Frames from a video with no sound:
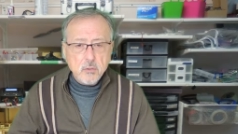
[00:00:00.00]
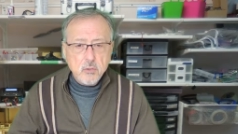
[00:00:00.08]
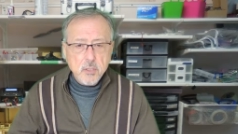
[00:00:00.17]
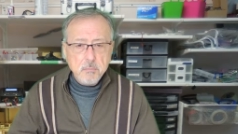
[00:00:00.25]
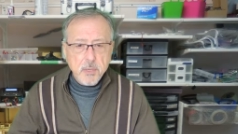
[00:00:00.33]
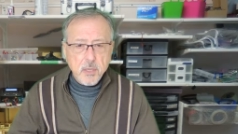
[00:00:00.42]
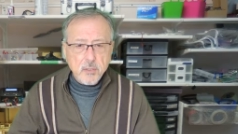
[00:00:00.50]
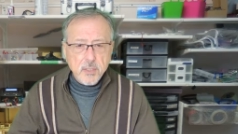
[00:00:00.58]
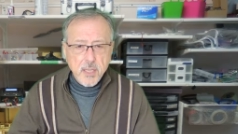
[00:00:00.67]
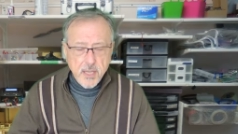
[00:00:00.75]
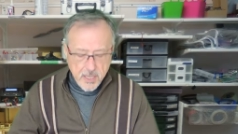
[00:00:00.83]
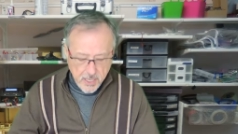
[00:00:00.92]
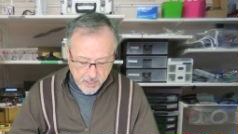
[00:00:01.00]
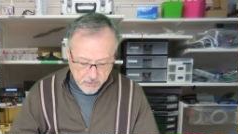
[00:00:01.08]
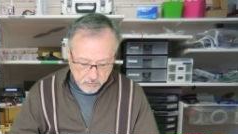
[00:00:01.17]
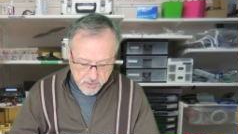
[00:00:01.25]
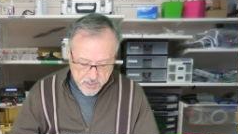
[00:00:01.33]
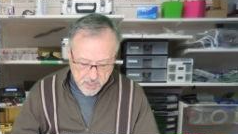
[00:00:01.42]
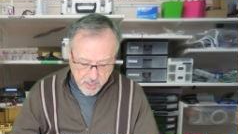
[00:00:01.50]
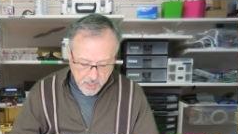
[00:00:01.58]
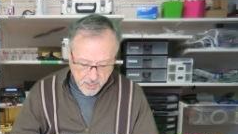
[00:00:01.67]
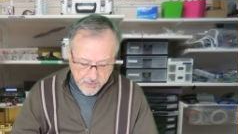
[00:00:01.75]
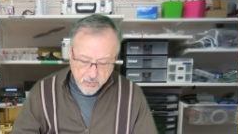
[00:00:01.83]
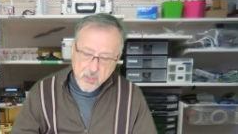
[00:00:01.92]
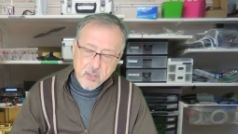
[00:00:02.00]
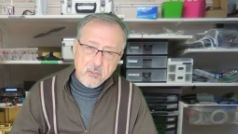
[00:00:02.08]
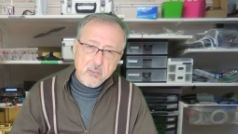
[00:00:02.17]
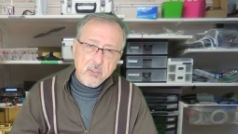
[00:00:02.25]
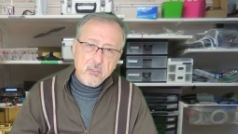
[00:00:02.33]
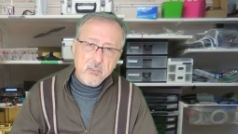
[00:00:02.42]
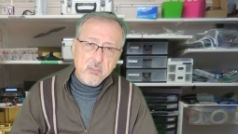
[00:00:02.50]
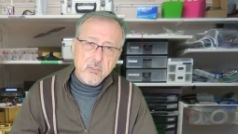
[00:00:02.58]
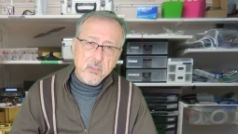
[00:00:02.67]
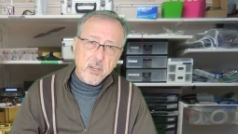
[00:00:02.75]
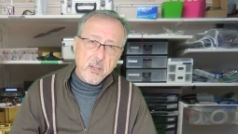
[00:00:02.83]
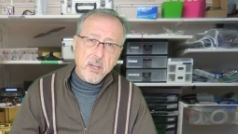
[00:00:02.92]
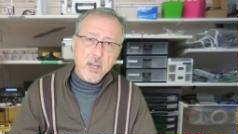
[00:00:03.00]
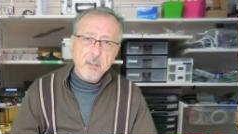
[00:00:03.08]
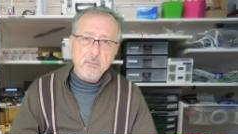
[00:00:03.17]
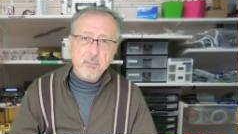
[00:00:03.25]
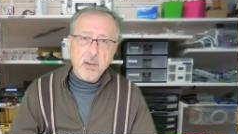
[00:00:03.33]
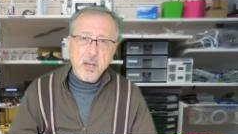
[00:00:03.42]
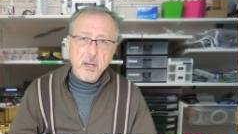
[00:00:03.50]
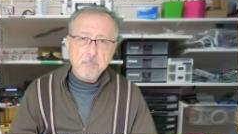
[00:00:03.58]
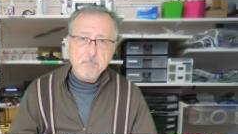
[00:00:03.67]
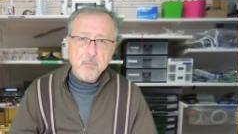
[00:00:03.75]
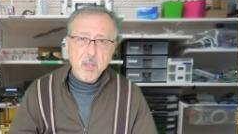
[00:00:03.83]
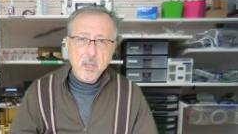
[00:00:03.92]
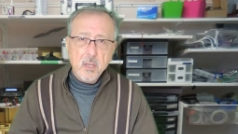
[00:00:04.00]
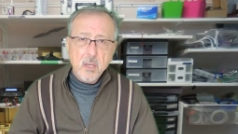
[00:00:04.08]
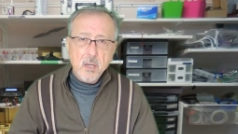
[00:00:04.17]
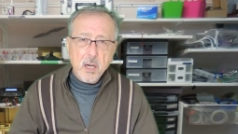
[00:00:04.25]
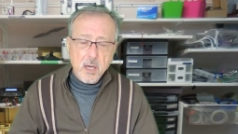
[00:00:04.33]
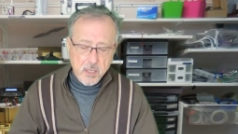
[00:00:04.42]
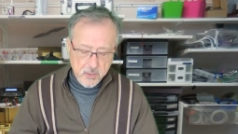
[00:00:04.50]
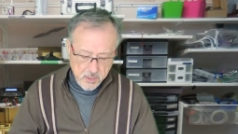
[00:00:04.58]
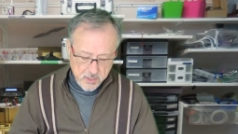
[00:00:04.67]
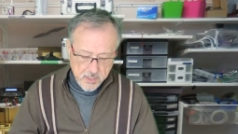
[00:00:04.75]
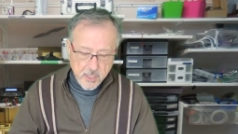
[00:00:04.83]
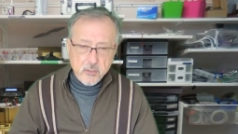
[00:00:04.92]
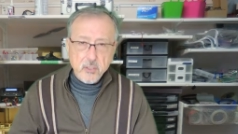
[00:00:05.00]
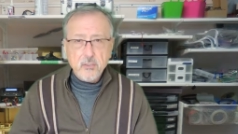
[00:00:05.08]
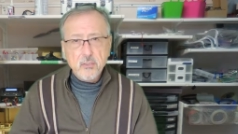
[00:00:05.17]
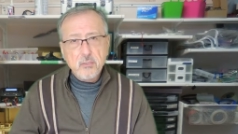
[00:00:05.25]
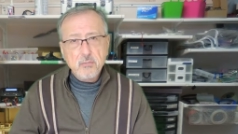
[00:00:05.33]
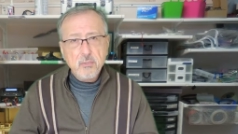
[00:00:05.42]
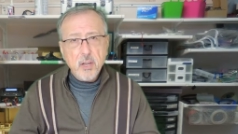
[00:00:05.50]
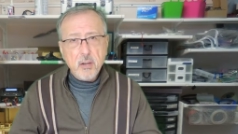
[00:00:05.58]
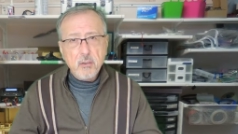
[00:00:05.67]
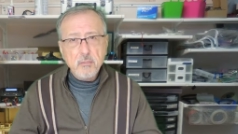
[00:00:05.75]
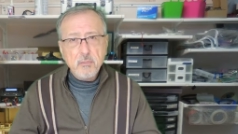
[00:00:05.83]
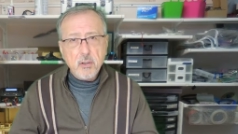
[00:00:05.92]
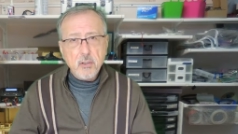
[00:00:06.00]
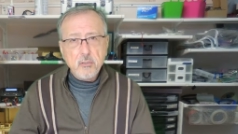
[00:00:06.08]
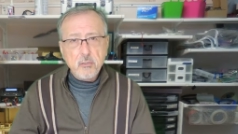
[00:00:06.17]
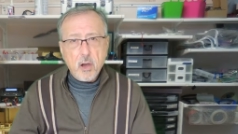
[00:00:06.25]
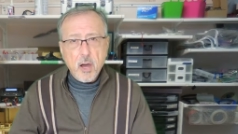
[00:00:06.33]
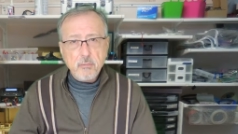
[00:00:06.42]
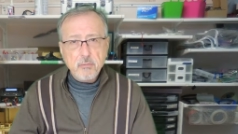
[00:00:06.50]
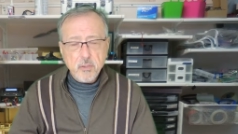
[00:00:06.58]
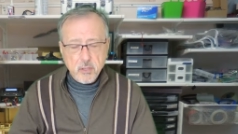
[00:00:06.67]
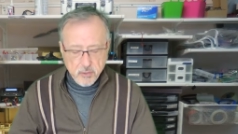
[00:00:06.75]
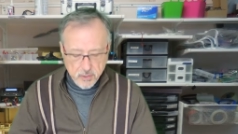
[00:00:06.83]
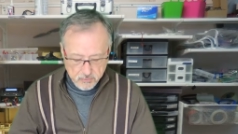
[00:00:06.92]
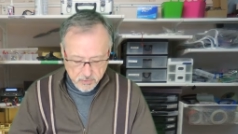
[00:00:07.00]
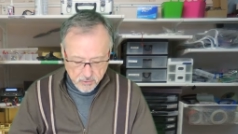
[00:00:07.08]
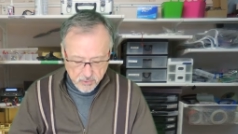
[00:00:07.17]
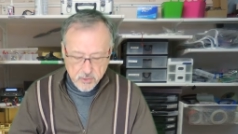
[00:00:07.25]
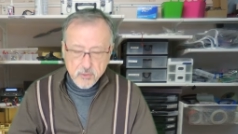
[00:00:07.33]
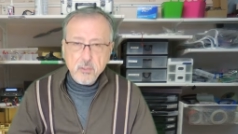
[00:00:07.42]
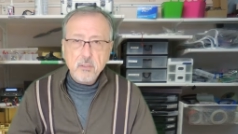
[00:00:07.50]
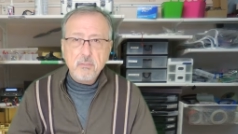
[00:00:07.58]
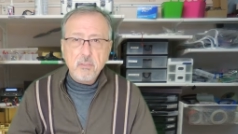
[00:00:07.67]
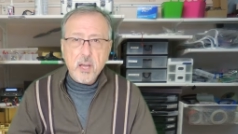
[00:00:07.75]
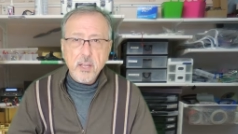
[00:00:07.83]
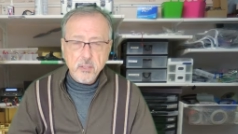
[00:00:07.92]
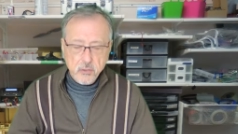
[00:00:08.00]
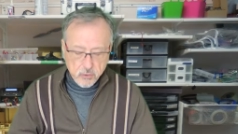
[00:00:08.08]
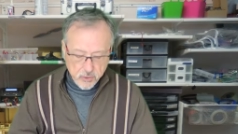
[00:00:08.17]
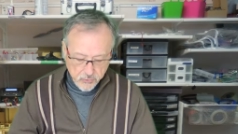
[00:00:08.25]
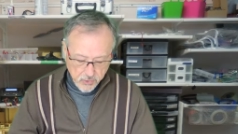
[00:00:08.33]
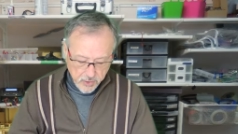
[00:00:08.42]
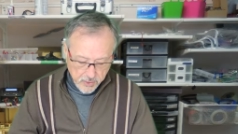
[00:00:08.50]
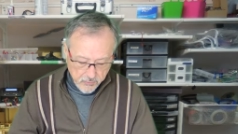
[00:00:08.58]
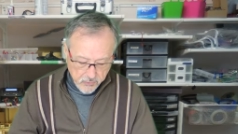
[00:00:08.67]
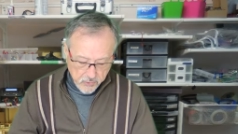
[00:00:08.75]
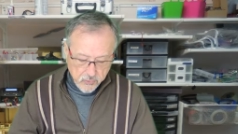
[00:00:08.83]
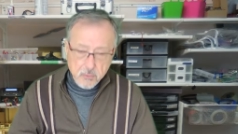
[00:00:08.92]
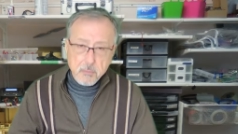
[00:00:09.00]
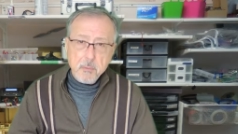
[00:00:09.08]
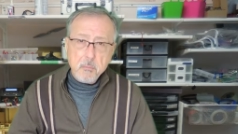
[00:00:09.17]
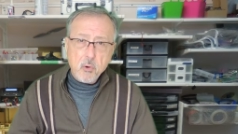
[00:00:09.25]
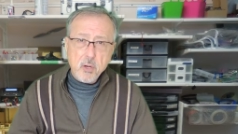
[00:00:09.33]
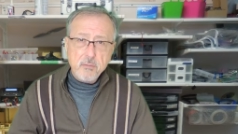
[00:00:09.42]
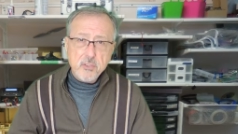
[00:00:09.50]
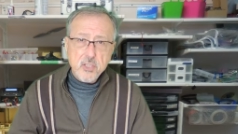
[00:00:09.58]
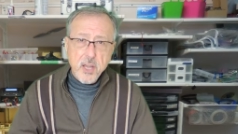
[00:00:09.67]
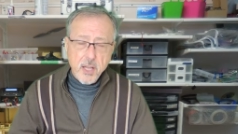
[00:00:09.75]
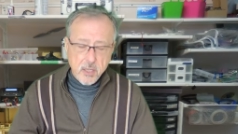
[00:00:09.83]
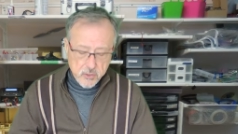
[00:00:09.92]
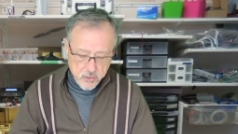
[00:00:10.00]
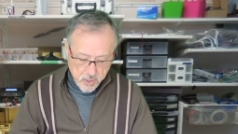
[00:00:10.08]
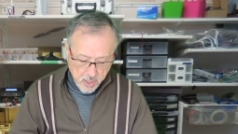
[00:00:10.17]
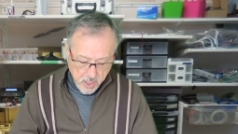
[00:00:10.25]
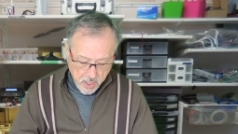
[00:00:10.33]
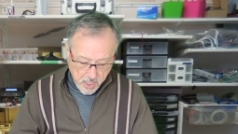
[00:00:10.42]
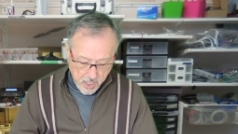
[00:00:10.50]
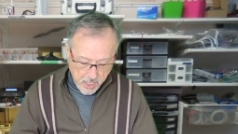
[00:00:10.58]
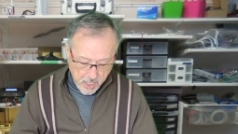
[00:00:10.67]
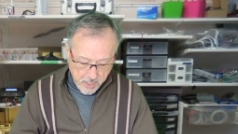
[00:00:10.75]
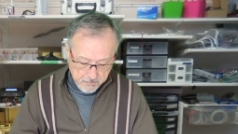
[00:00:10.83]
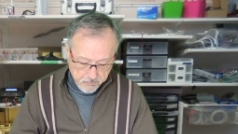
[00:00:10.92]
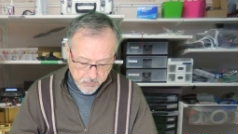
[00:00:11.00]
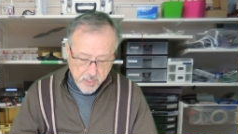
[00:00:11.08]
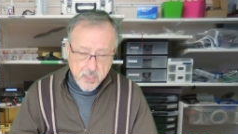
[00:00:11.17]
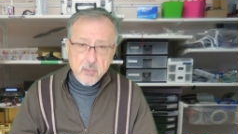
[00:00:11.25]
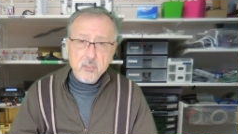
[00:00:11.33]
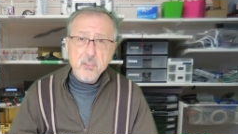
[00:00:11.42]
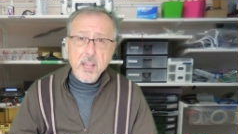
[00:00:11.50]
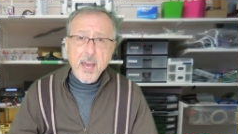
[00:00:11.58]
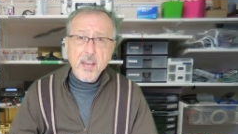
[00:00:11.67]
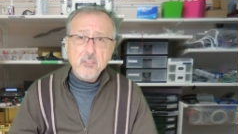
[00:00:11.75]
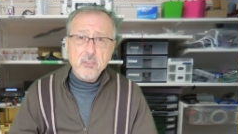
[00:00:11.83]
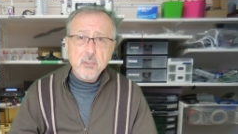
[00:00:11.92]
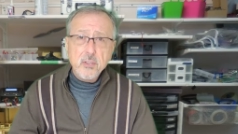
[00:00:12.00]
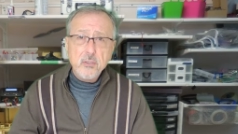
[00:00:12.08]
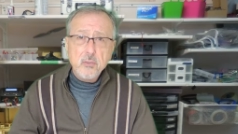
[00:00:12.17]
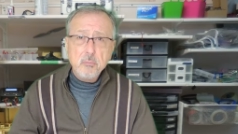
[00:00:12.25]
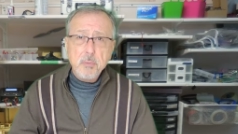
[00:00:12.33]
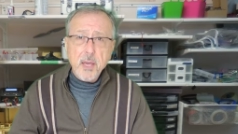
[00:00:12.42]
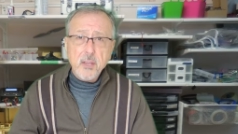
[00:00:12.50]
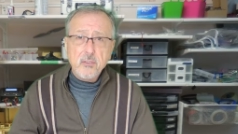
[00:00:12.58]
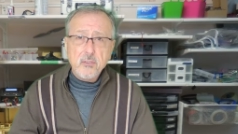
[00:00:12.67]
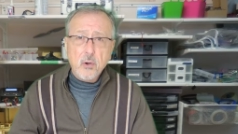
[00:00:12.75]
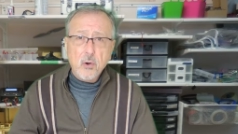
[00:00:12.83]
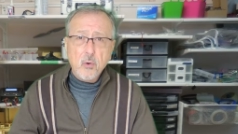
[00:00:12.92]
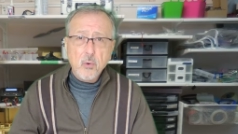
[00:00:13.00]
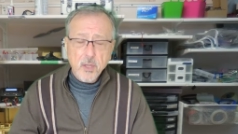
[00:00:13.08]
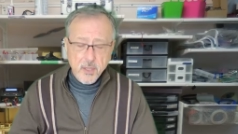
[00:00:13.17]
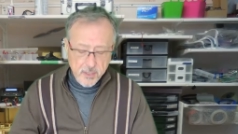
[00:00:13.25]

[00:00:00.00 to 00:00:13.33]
Good build. The reason I like this is kind of, the Inductrix is very soft, very easy to fly indoors. This is a bit more of a challenge. It is NAS 32 base, so